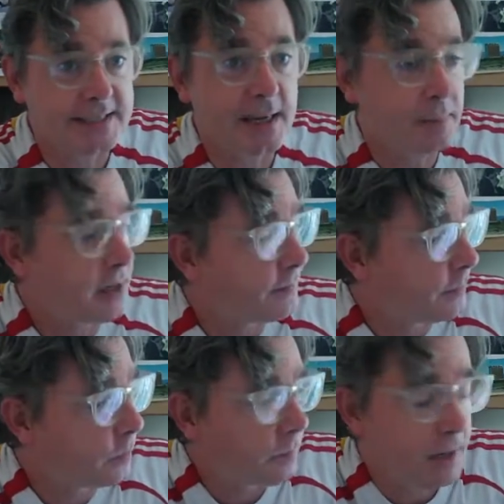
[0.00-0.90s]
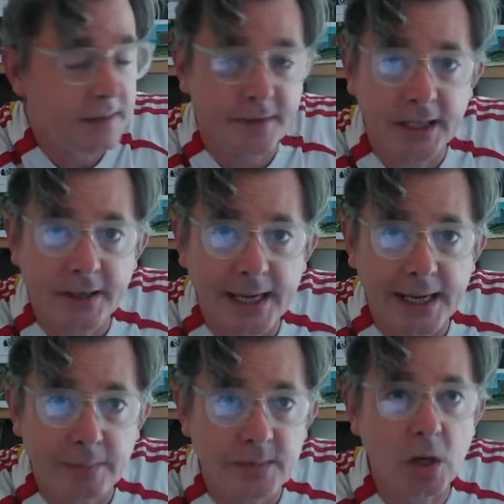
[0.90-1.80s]
Now, my video
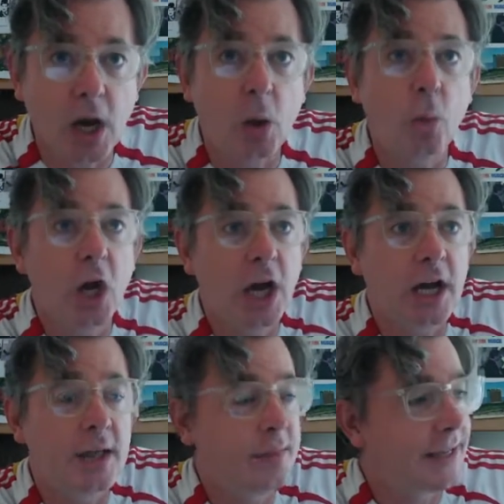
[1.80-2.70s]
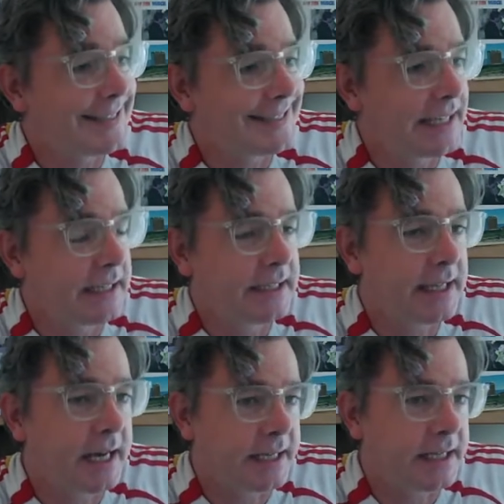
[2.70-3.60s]
games were things
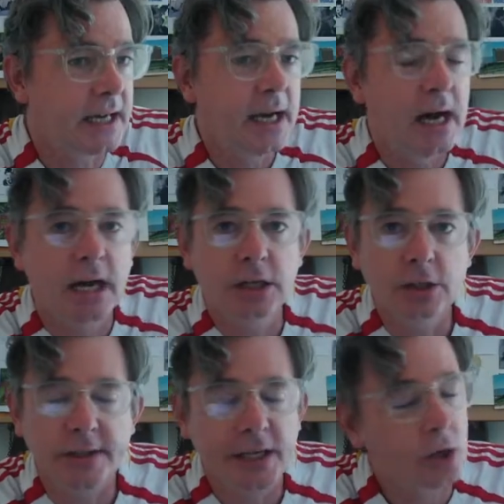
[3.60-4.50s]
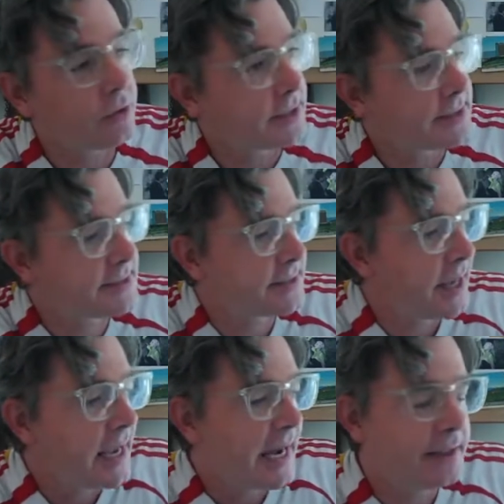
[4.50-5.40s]
like Hungry Horace,
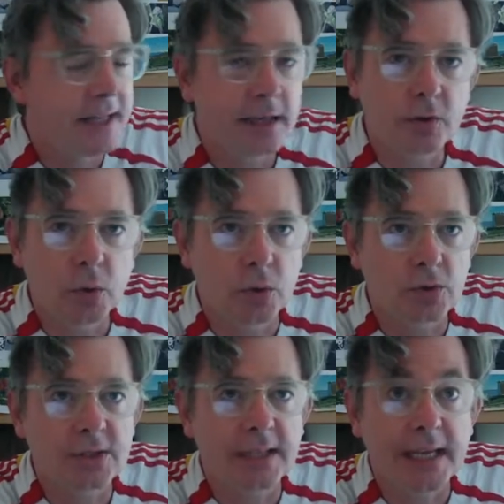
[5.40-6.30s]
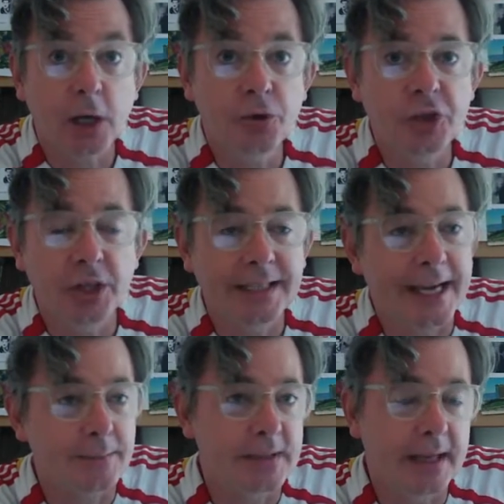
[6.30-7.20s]
and then, of course, the ocean
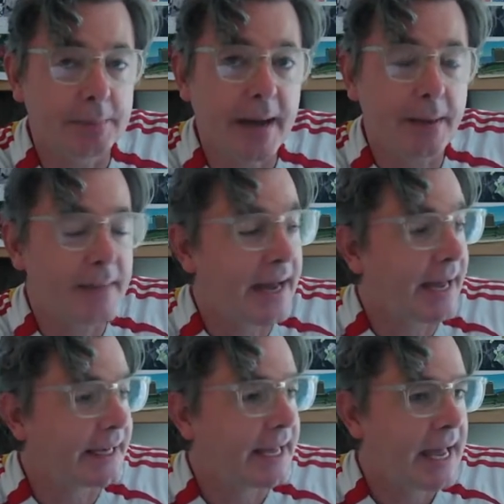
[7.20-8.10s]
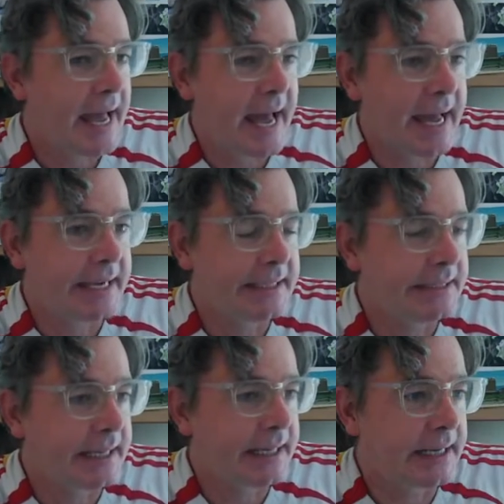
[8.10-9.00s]
games like Batman. And
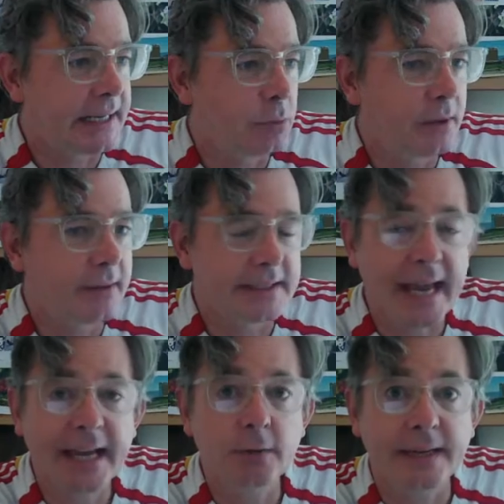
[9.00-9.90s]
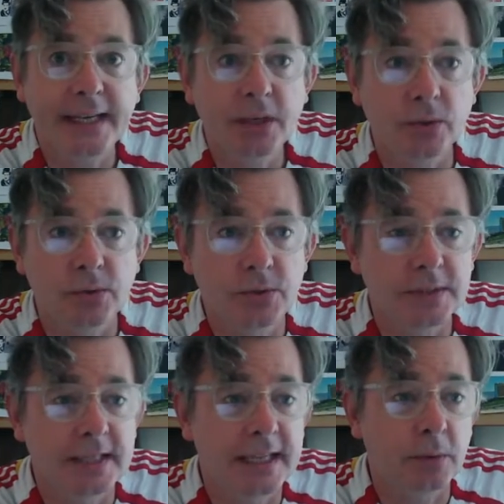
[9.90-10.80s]
what are these? Head Over Heels was
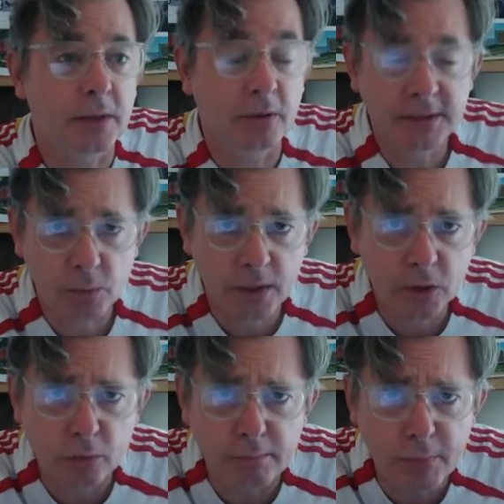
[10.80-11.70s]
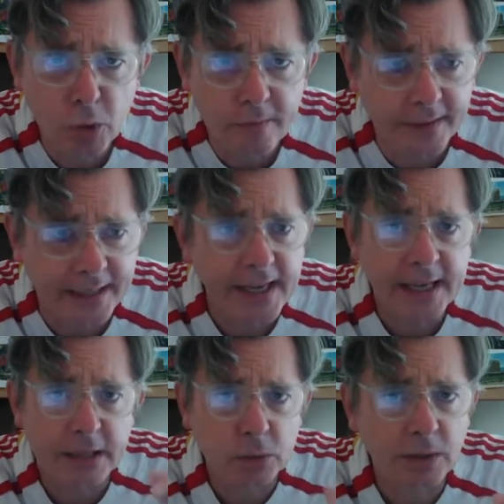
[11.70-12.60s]
another one. I always had one called Movie.
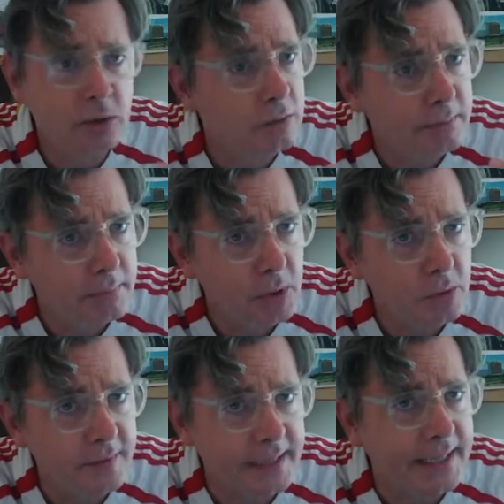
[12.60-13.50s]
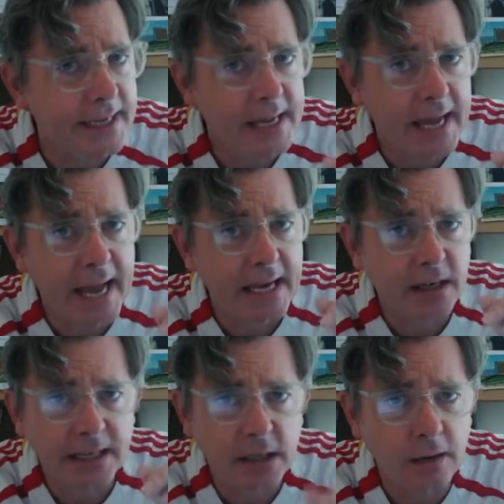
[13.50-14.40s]
There's one called Movie, and
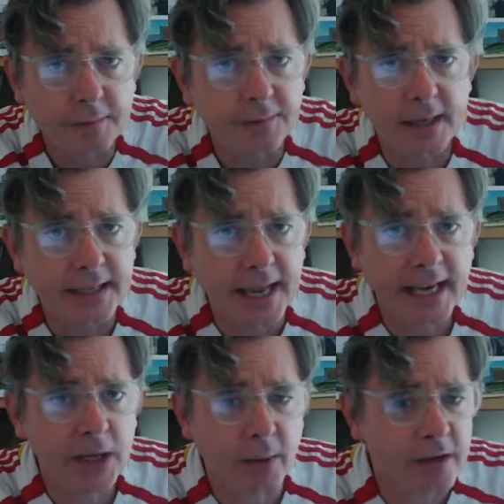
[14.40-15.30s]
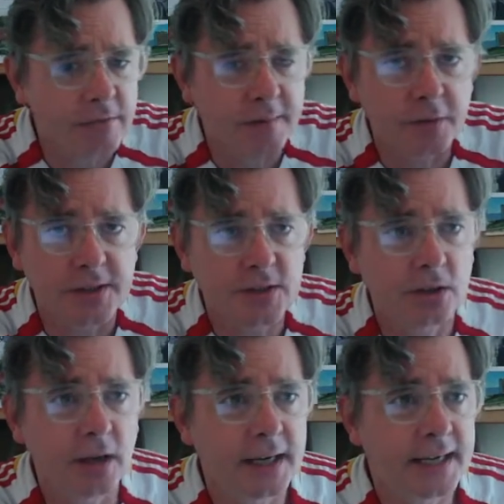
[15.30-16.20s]
I can't find it anywhere, referenced
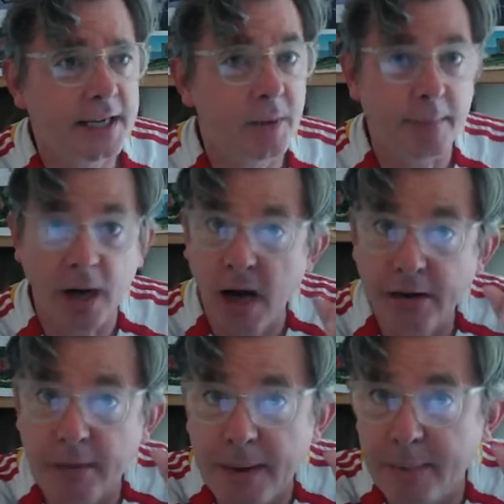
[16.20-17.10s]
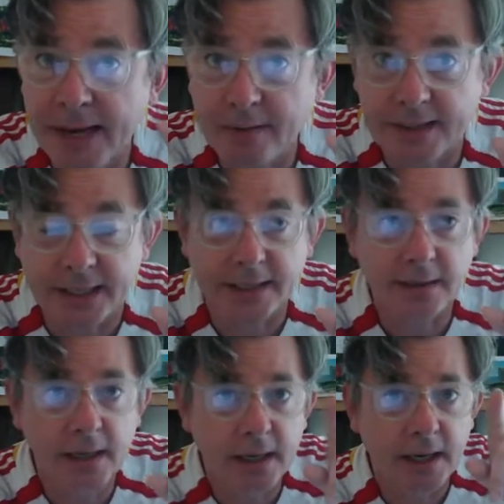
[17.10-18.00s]
online anywhere. But I remember having it.
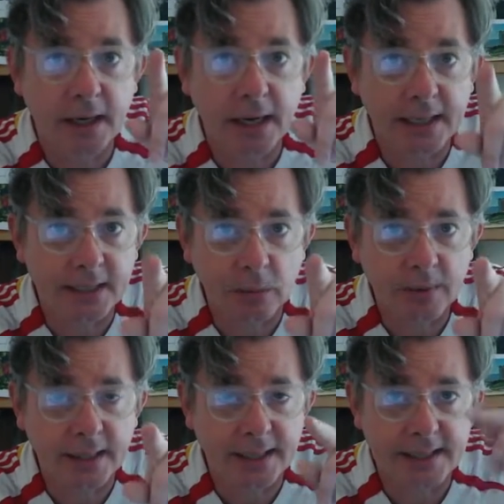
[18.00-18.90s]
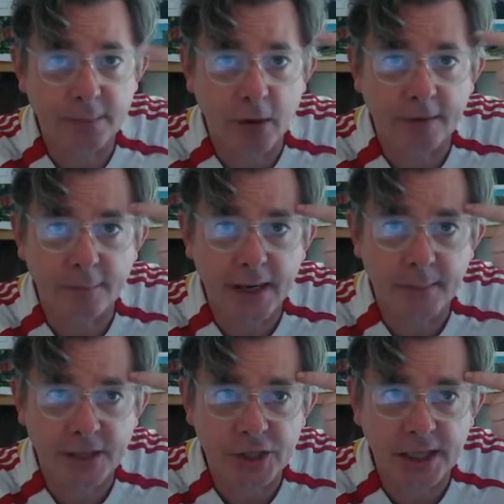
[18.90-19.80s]
I don't think it's part of my
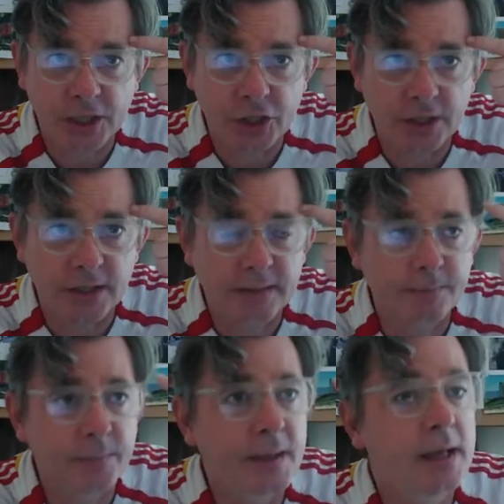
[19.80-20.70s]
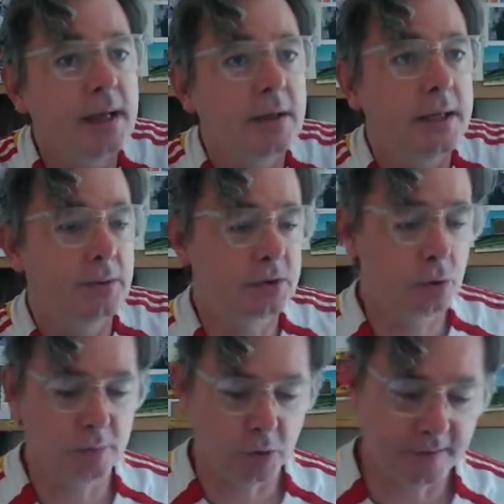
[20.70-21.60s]
imagination. It was called
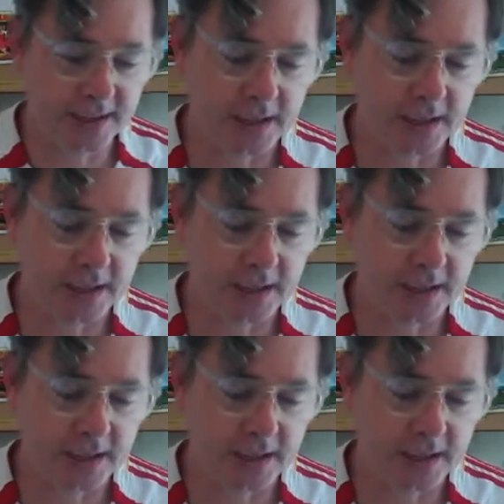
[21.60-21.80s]
Movie.